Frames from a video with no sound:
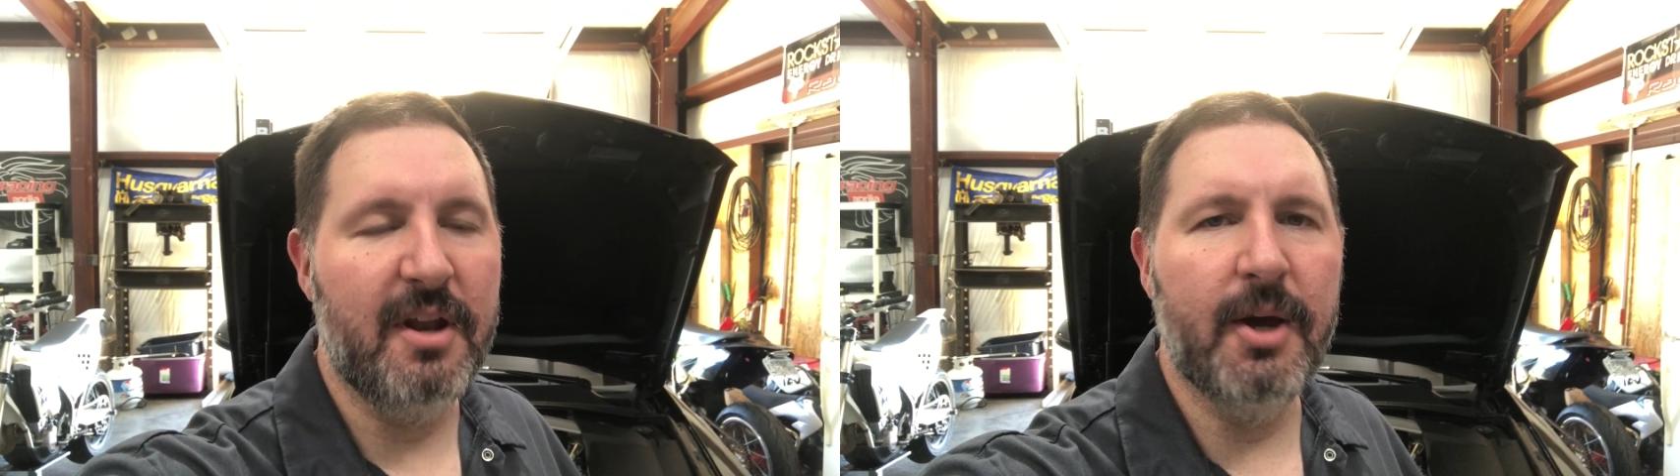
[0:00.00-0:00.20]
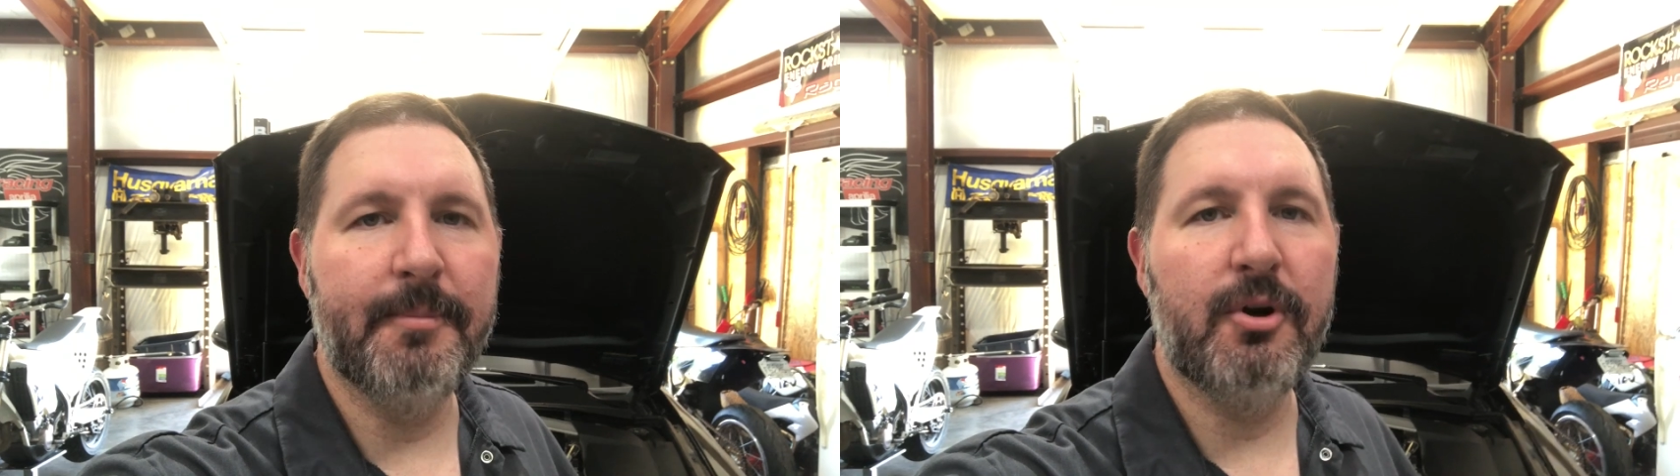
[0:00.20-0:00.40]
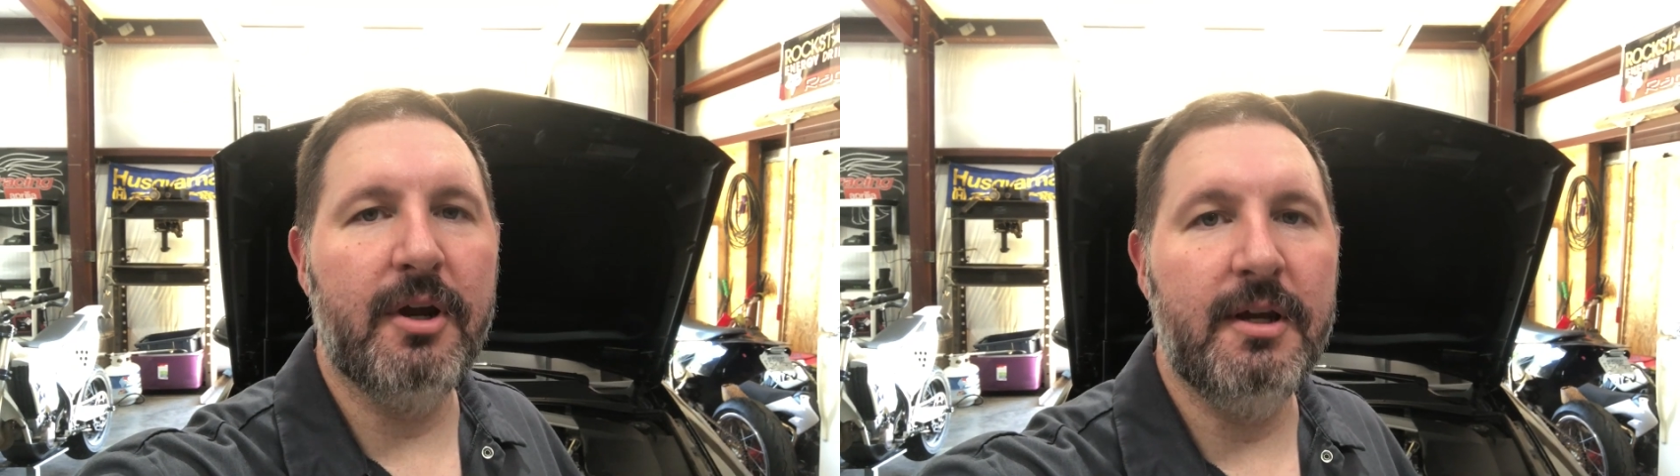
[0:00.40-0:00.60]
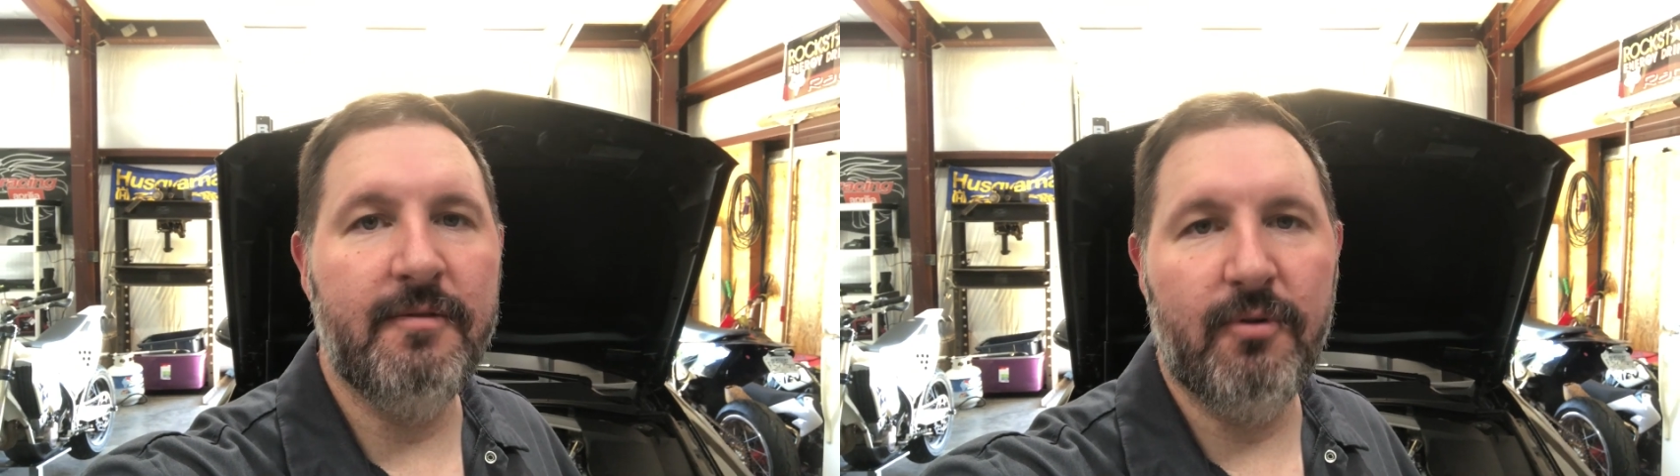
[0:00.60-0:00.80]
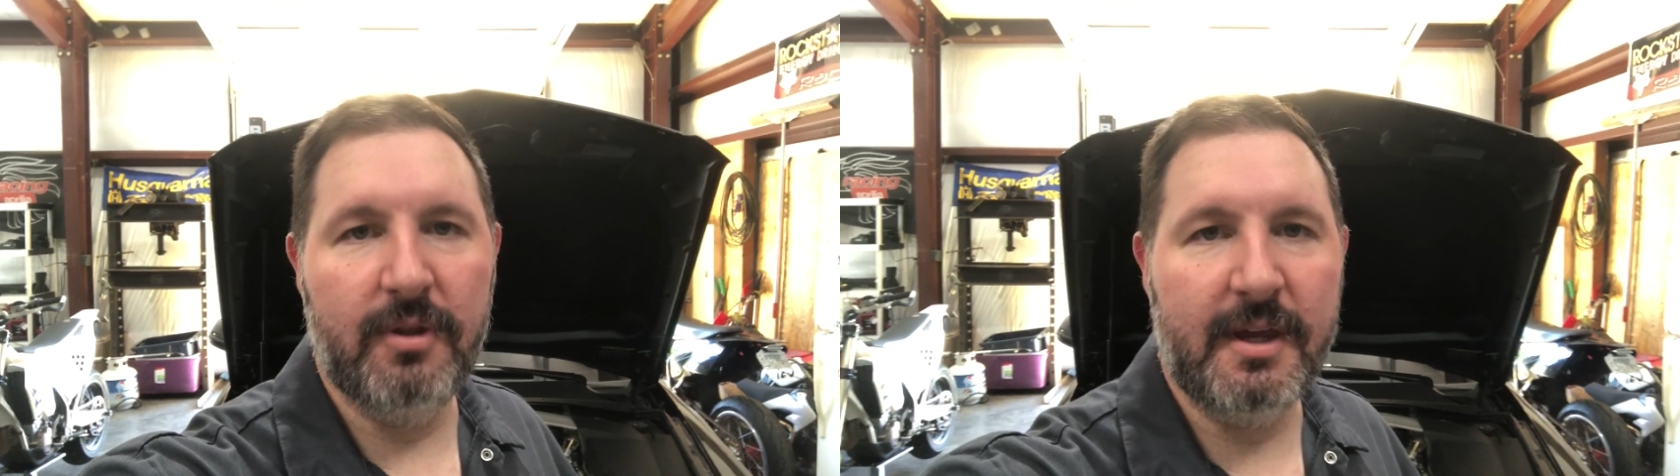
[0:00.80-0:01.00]
upgrade
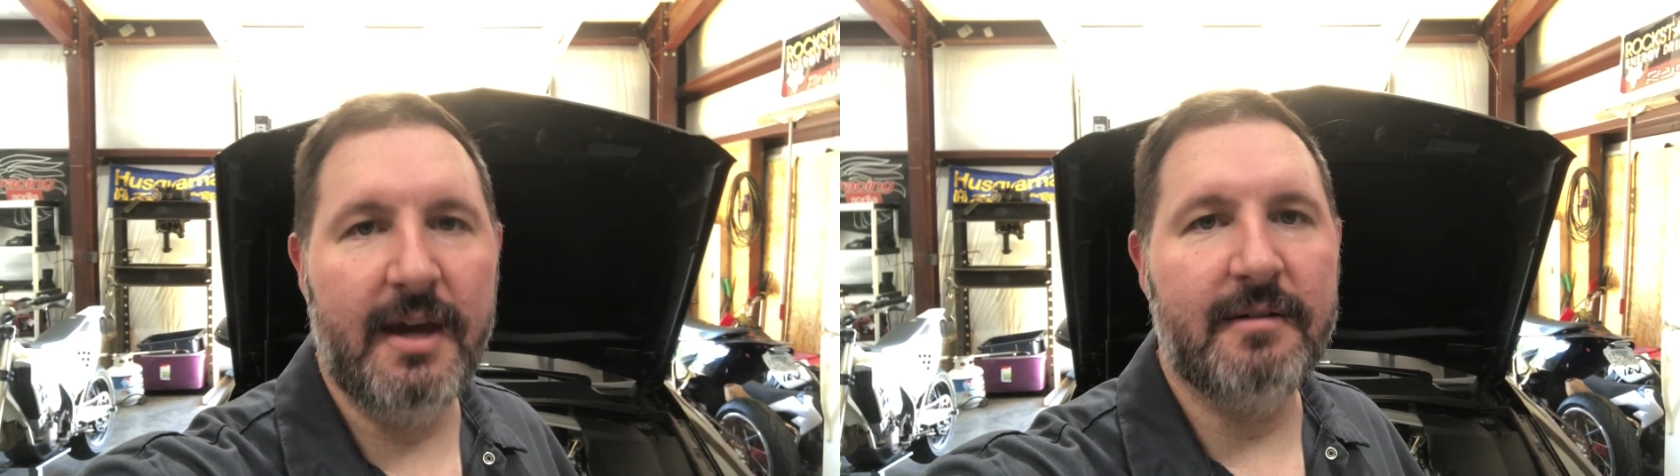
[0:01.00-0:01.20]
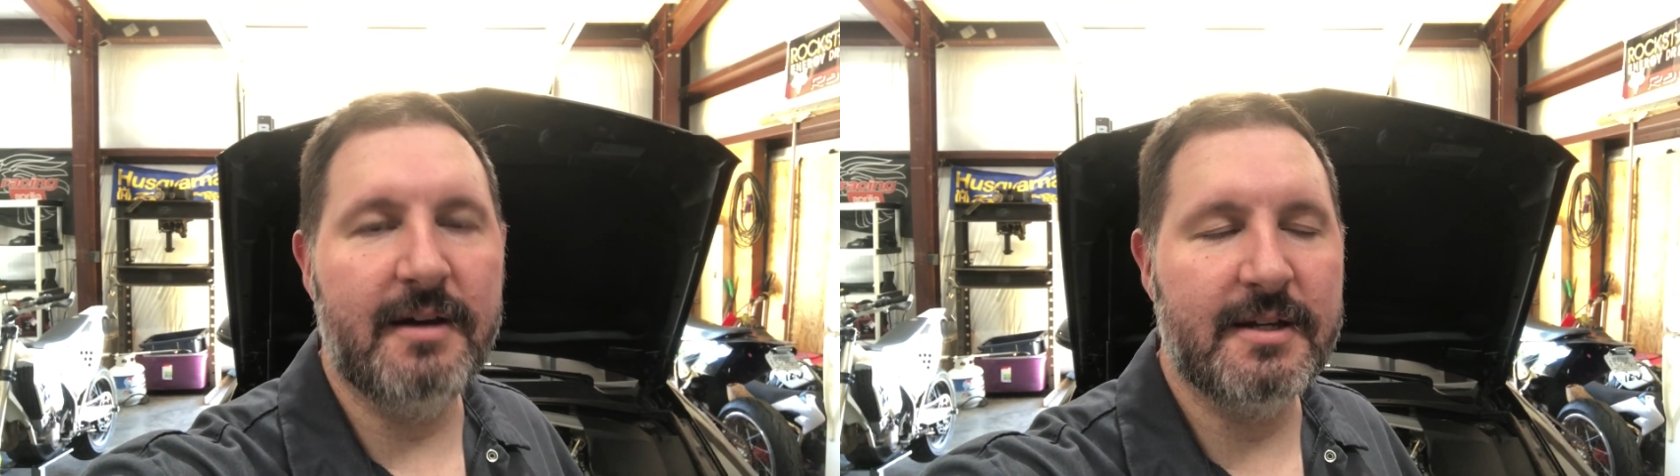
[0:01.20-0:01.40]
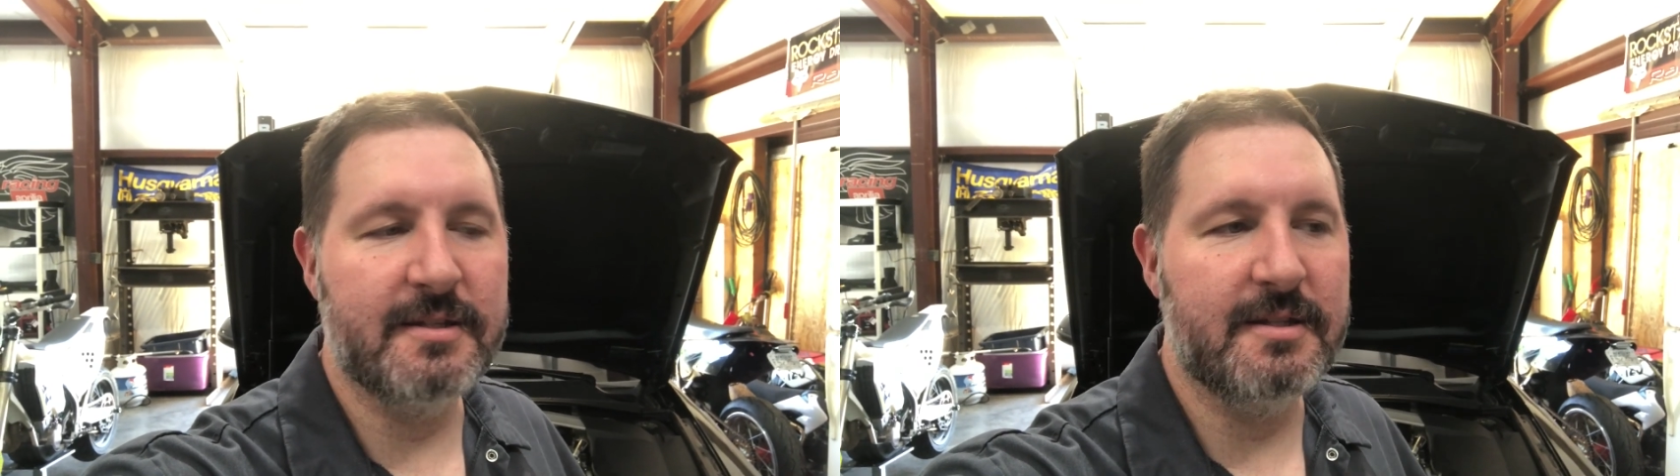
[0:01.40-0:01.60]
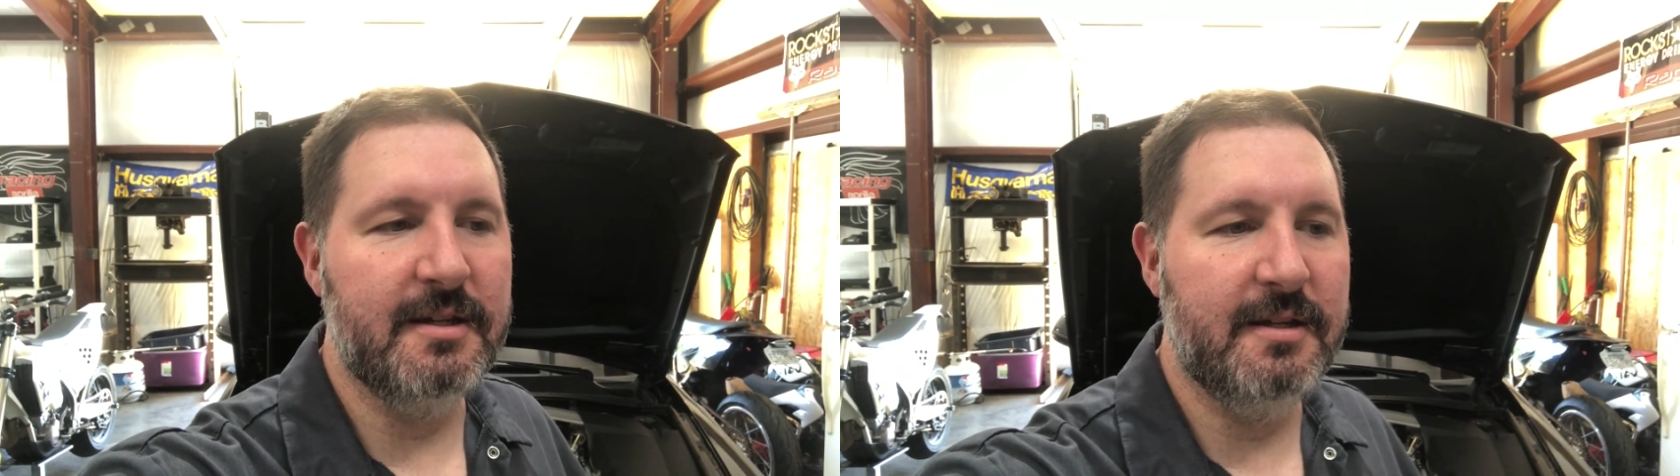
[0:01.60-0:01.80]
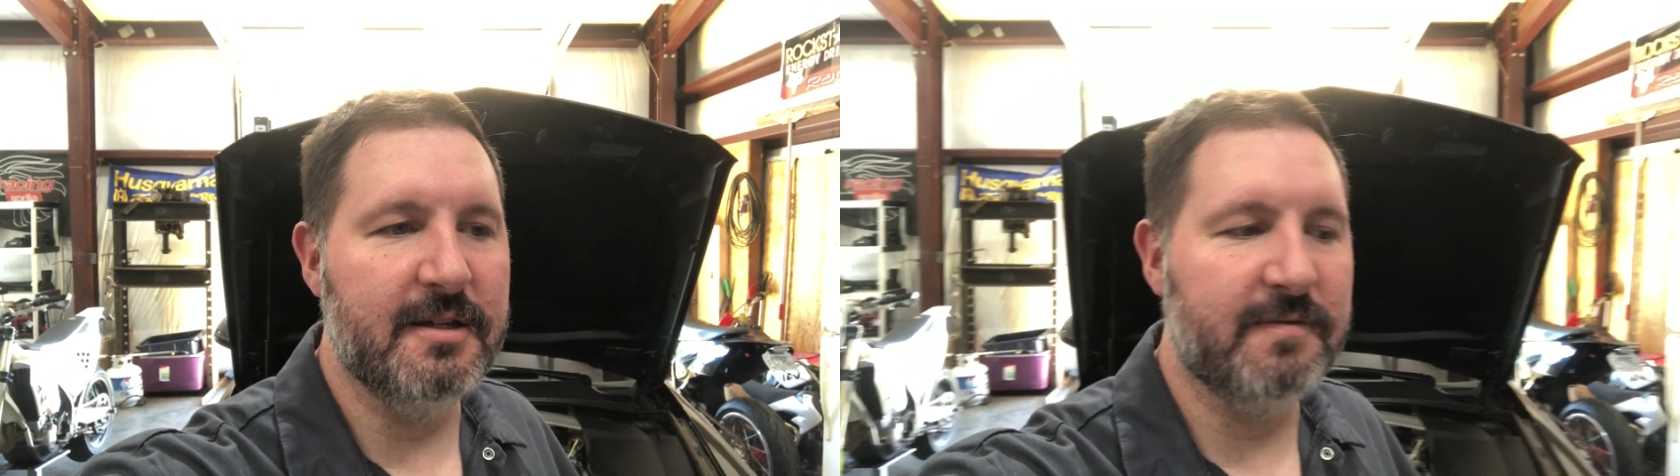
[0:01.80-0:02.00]
for the Cadillacs, the
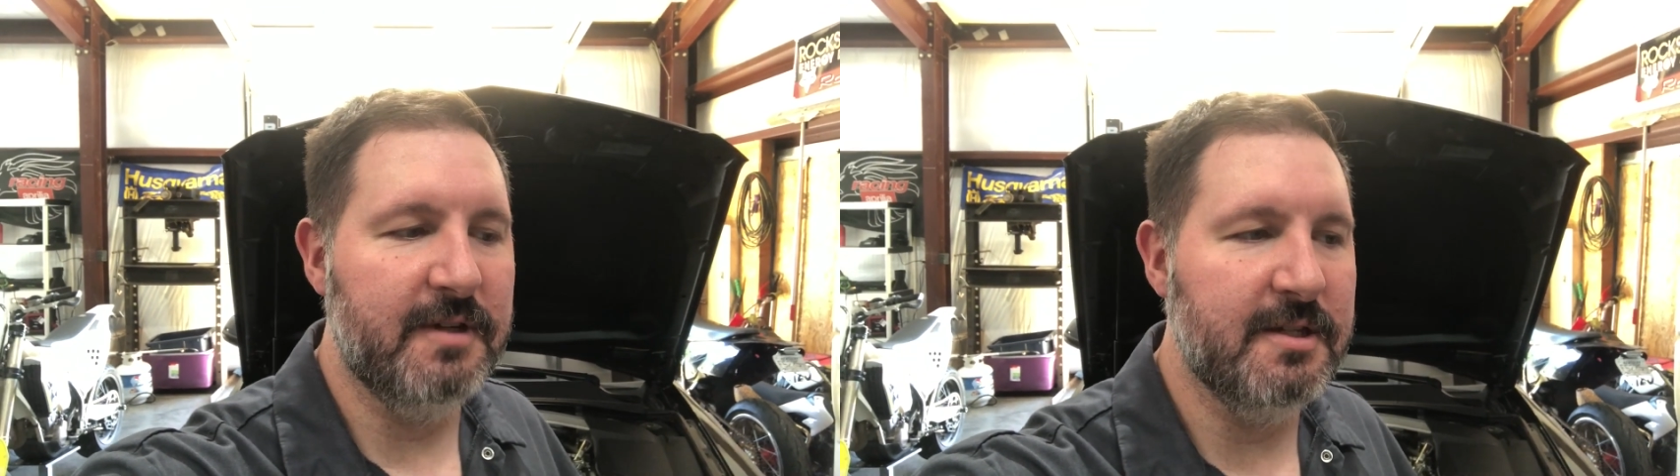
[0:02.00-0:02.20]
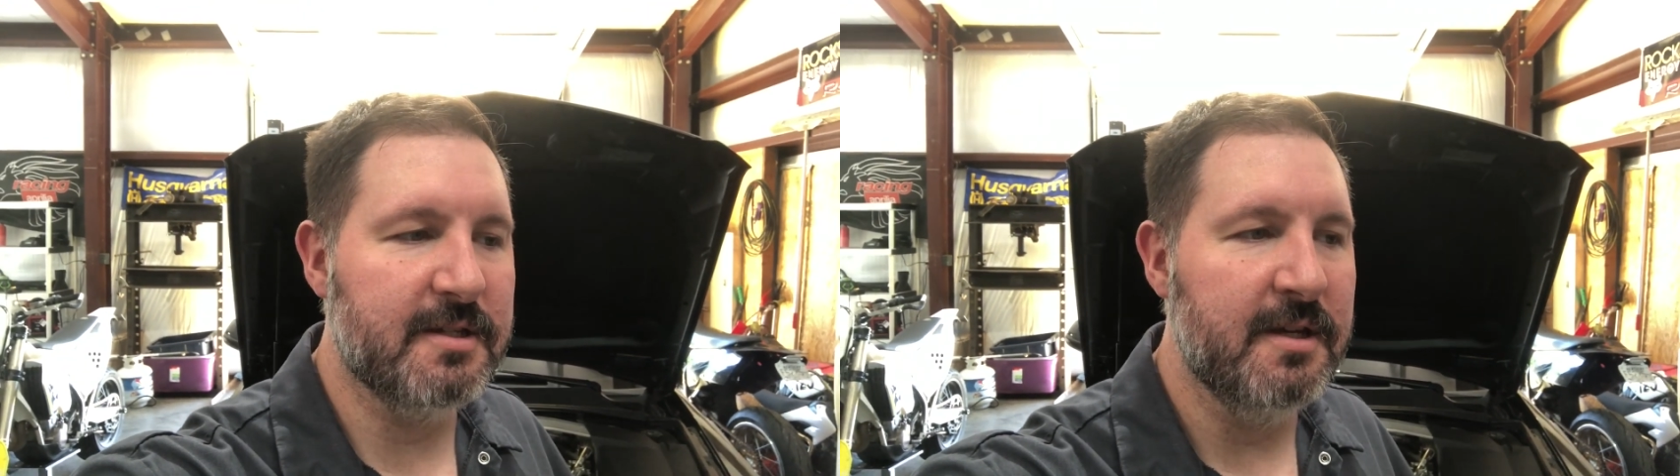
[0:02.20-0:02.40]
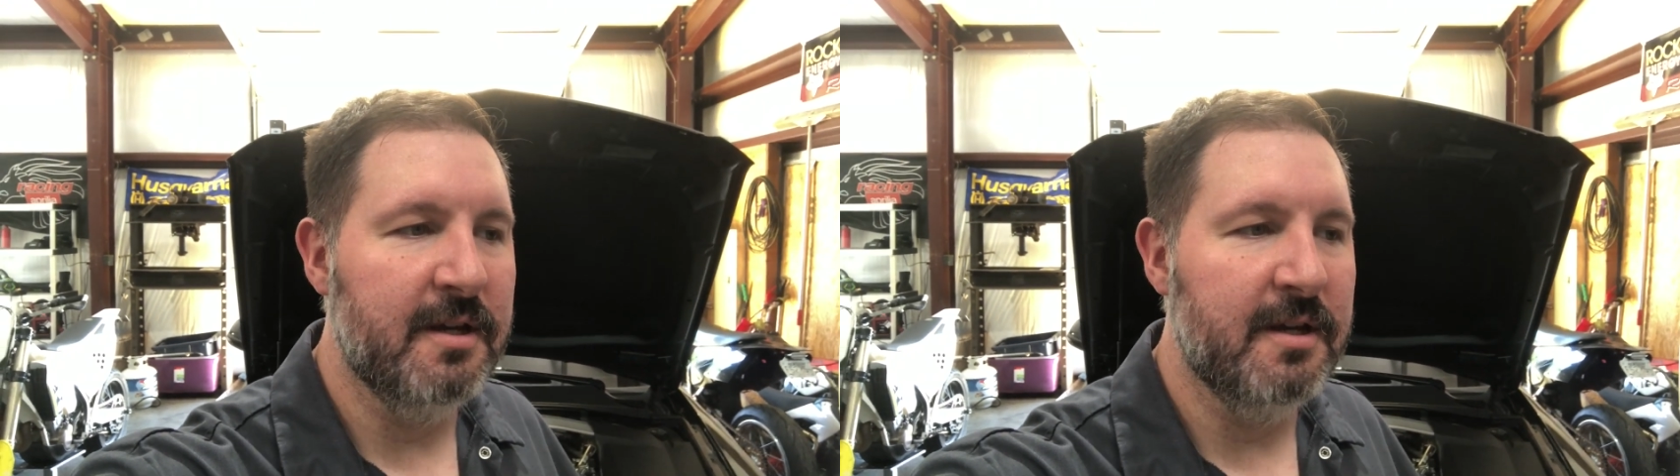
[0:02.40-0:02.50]
Cts Vs,